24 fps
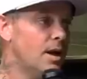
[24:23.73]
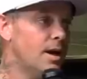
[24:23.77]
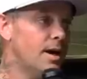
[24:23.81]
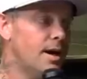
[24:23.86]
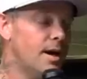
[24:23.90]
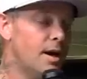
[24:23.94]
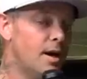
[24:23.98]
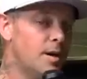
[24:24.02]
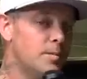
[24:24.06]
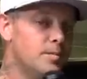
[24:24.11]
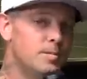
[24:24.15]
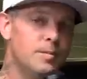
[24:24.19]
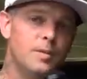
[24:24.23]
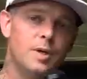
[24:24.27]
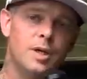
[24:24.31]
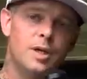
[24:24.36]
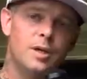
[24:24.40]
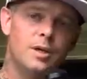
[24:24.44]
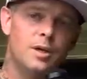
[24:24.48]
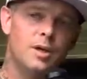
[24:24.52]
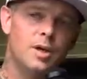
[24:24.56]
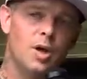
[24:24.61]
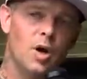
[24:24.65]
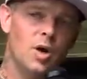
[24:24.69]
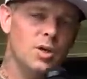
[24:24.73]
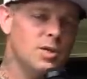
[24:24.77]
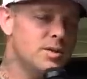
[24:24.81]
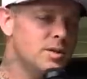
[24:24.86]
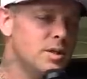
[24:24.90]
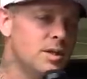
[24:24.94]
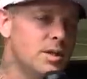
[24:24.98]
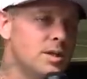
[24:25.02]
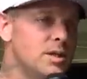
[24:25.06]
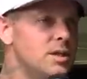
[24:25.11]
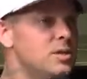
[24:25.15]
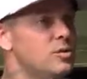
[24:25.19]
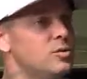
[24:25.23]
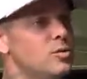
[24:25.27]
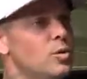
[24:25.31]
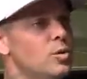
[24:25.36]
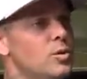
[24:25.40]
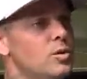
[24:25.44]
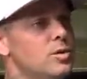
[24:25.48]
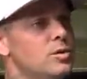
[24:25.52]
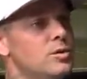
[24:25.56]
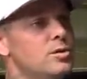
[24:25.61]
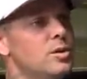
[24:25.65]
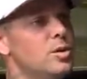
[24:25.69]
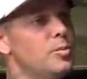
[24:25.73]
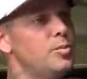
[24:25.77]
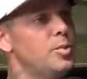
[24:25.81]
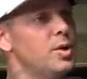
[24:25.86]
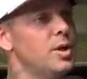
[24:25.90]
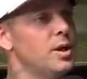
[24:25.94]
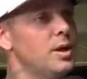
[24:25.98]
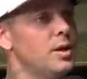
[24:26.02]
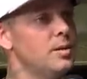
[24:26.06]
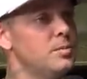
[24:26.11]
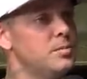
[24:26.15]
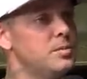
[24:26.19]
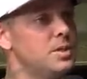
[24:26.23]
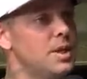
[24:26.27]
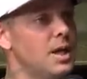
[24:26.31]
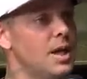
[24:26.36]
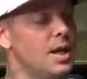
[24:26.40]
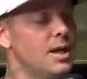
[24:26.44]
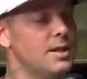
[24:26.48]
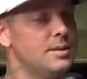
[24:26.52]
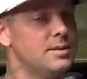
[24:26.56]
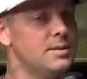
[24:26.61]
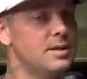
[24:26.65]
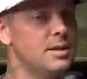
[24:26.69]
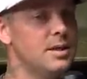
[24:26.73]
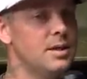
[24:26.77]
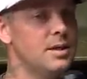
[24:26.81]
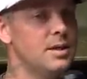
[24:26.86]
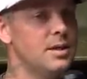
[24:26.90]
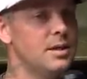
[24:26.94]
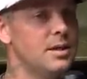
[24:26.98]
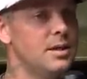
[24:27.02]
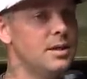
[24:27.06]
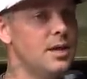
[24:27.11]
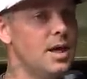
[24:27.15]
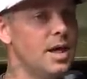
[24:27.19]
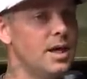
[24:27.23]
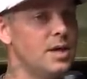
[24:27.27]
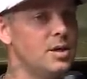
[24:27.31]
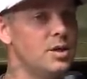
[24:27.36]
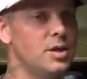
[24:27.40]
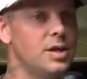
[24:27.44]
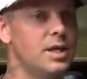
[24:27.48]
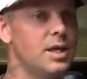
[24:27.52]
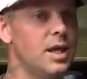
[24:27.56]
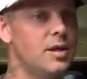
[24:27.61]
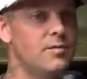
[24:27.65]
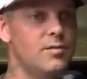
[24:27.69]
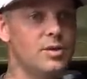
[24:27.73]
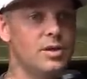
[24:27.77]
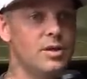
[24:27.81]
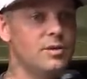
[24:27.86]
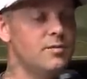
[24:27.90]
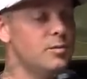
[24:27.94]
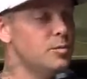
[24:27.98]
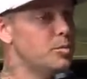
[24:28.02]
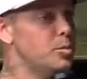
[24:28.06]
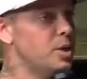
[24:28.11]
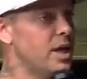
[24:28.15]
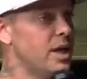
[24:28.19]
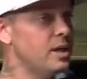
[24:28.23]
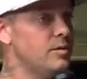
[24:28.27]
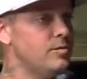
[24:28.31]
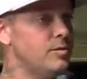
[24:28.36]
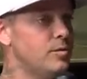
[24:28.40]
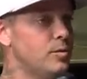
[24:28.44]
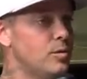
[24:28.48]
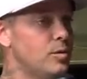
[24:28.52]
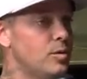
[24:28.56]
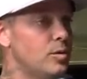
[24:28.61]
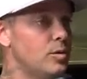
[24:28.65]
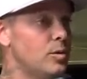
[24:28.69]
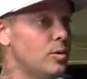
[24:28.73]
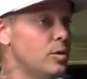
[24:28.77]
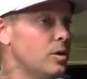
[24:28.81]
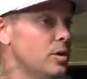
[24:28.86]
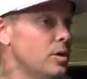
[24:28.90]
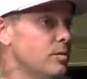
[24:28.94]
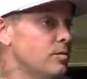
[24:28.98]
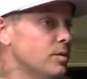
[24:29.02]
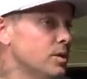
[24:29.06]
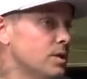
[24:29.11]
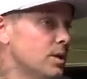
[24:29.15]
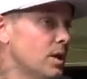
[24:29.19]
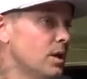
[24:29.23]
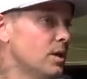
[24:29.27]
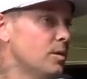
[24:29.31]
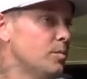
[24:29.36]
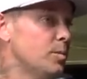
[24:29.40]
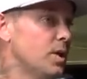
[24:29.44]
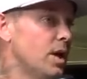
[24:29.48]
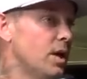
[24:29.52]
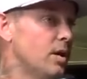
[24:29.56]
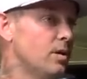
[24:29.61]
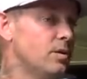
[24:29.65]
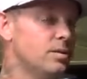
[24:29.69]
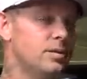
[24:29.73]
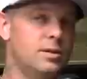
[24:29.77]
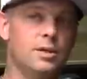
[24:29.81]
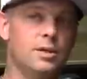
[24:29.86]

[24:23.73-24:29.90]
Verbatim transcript: um, all of a sudden these doors open up that uh, I could have never even planned for or even thought about.